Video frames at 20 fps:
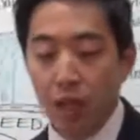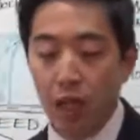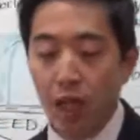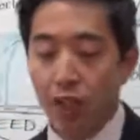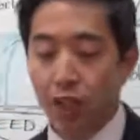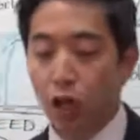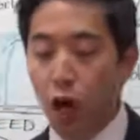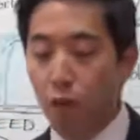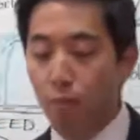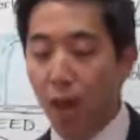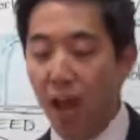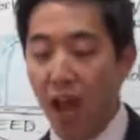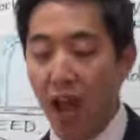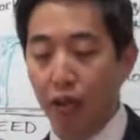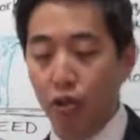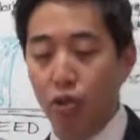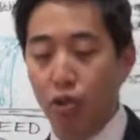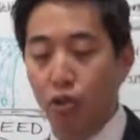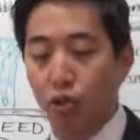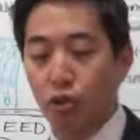Let's go
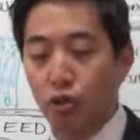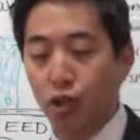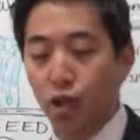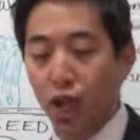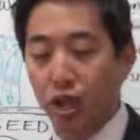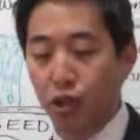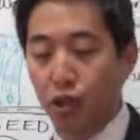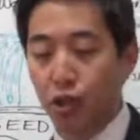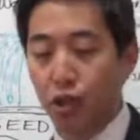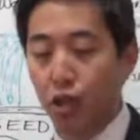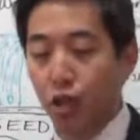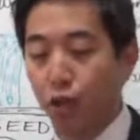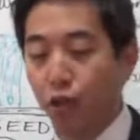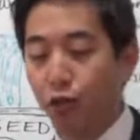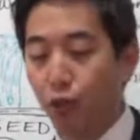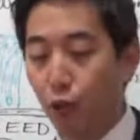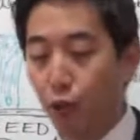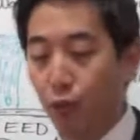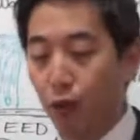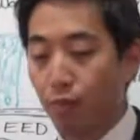back to Genesis
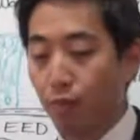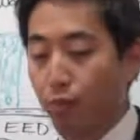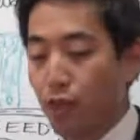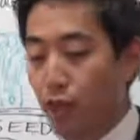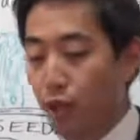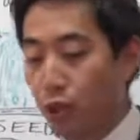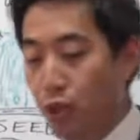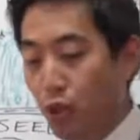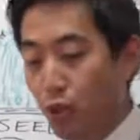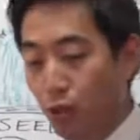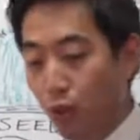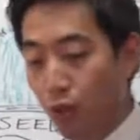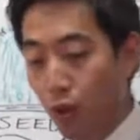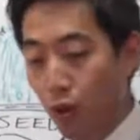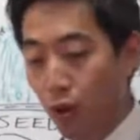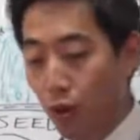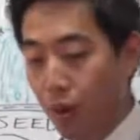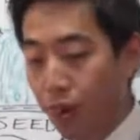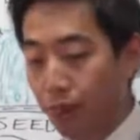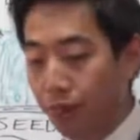4. Genesis
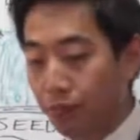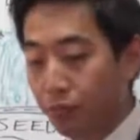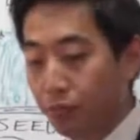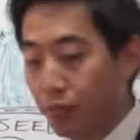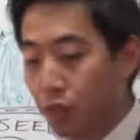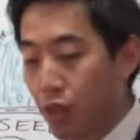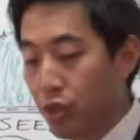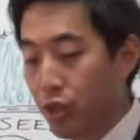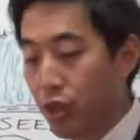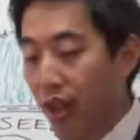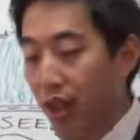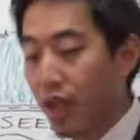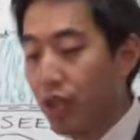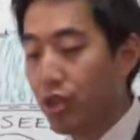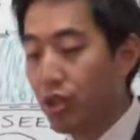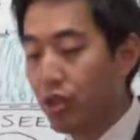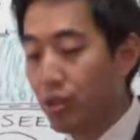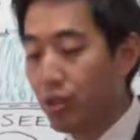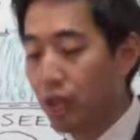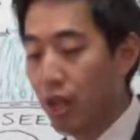4. So
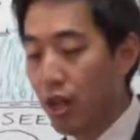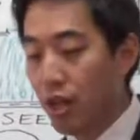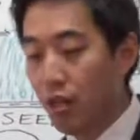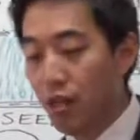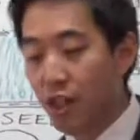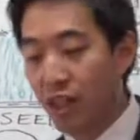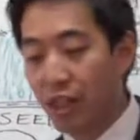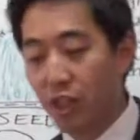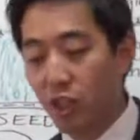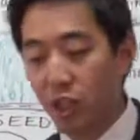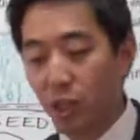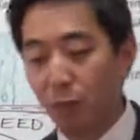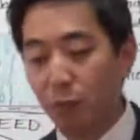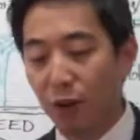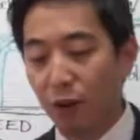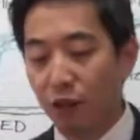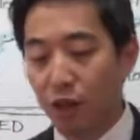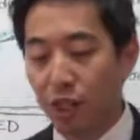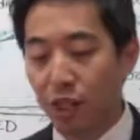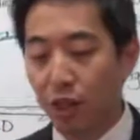that's the
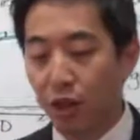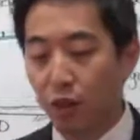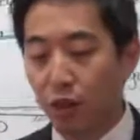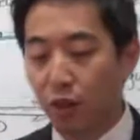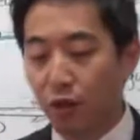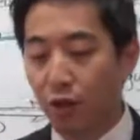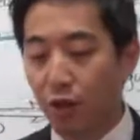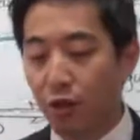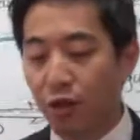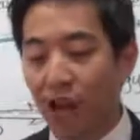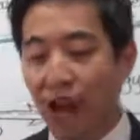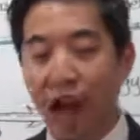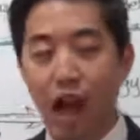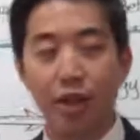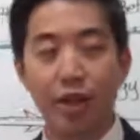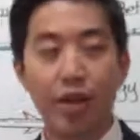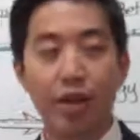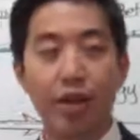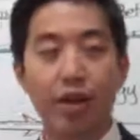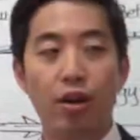conspiracy. There's no
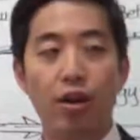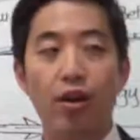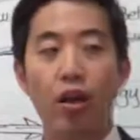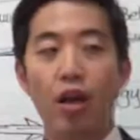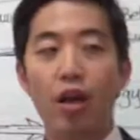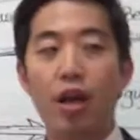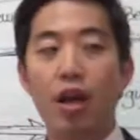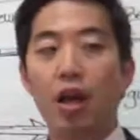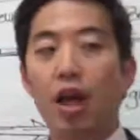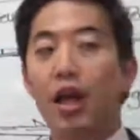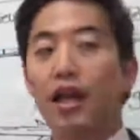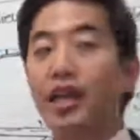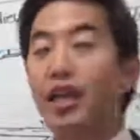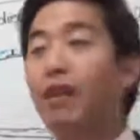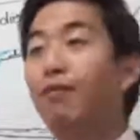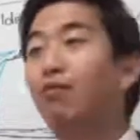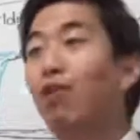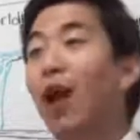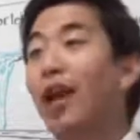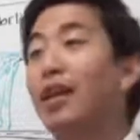doubt here.
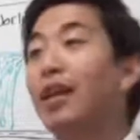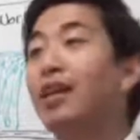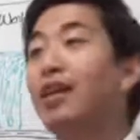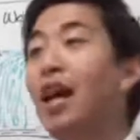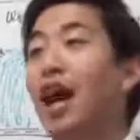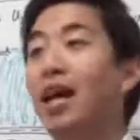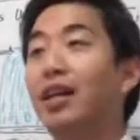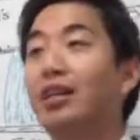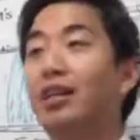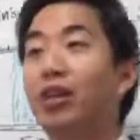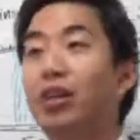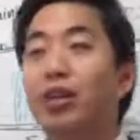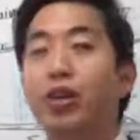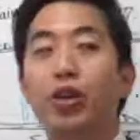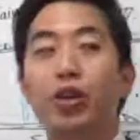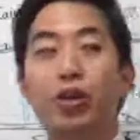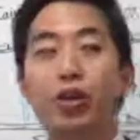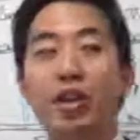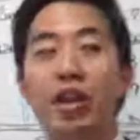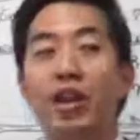Eve recognized it too.